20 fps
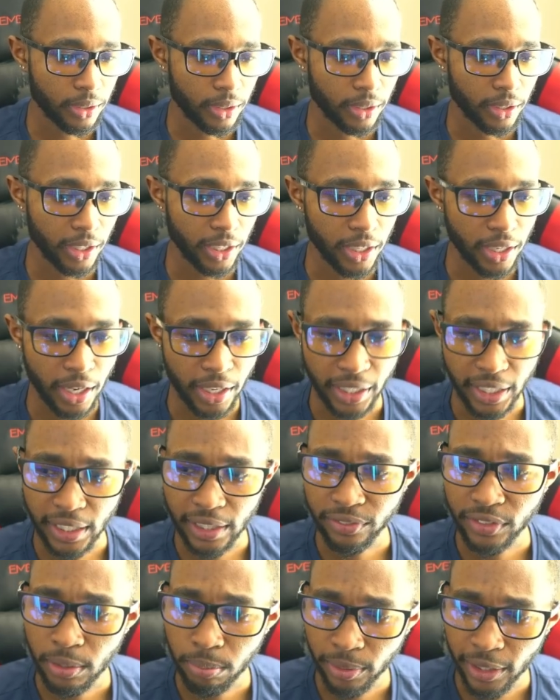Again,
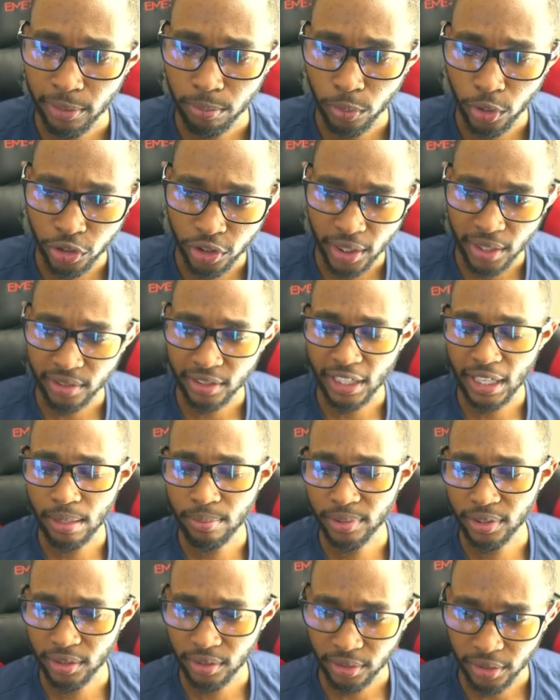if they played more chess
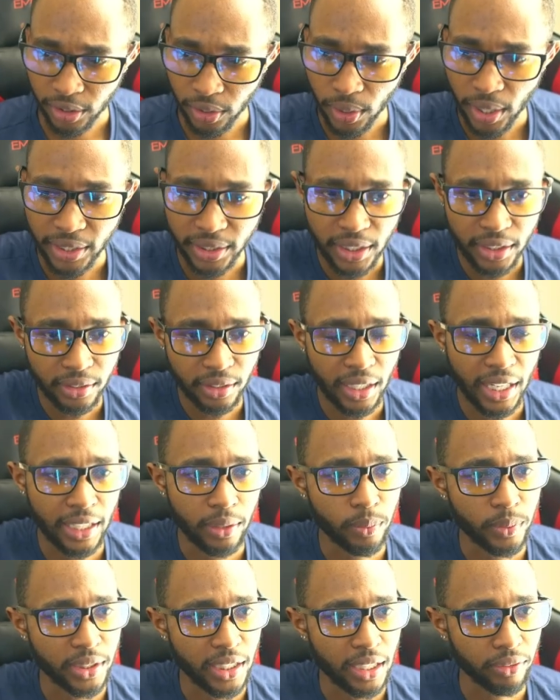games, you know, I think Light
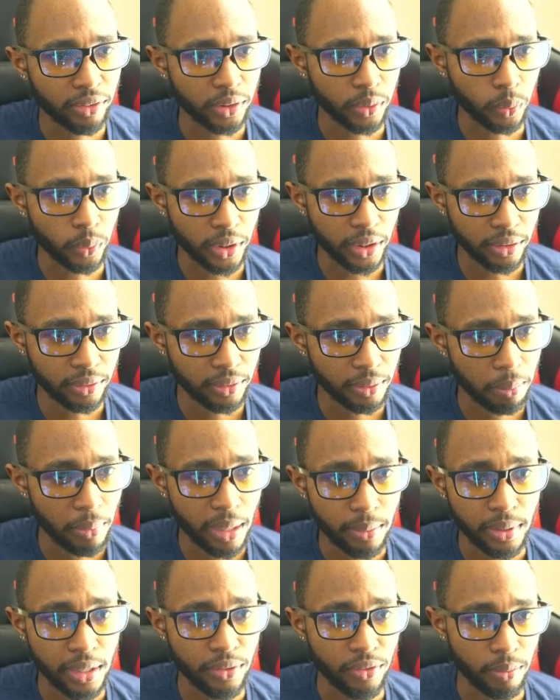would definitely win,
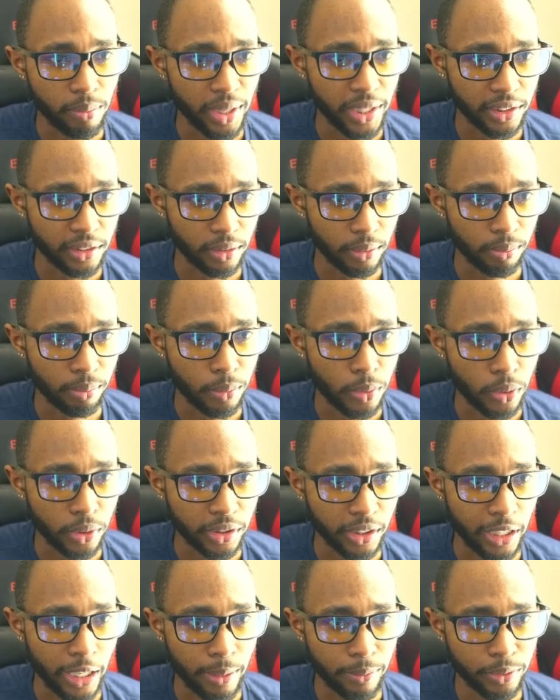maybe even best them more
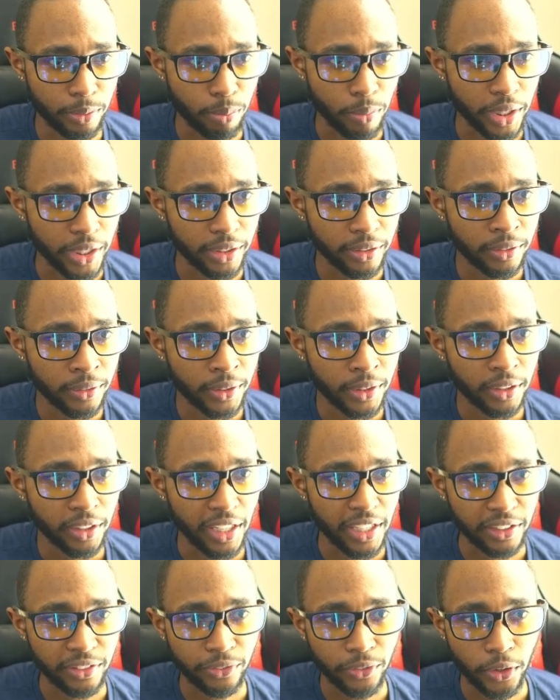times. But
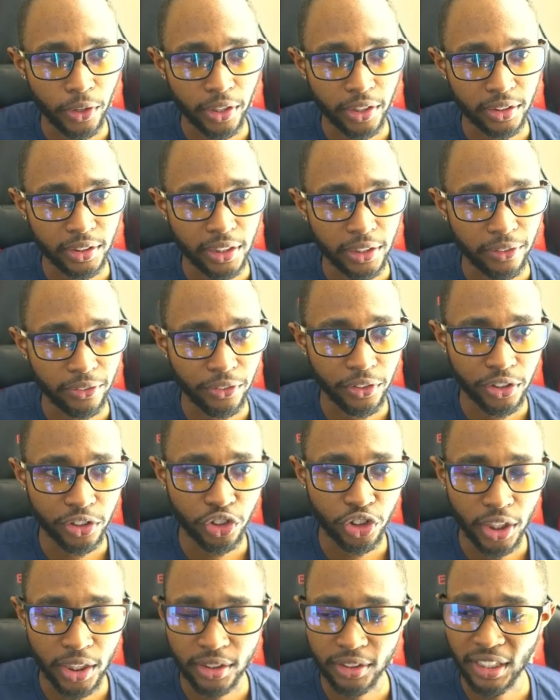as far as their first
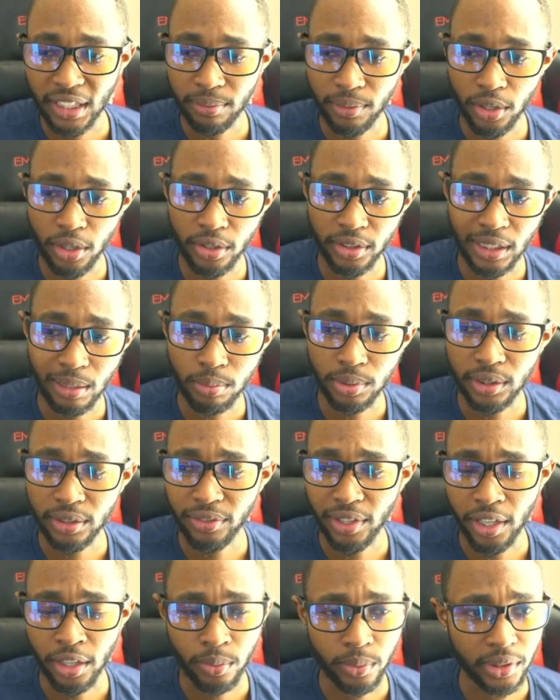chess game goes, I believe
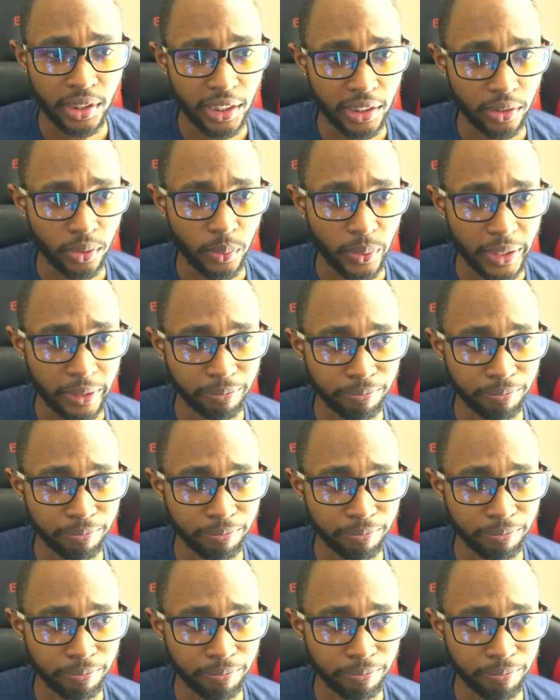L would take the win.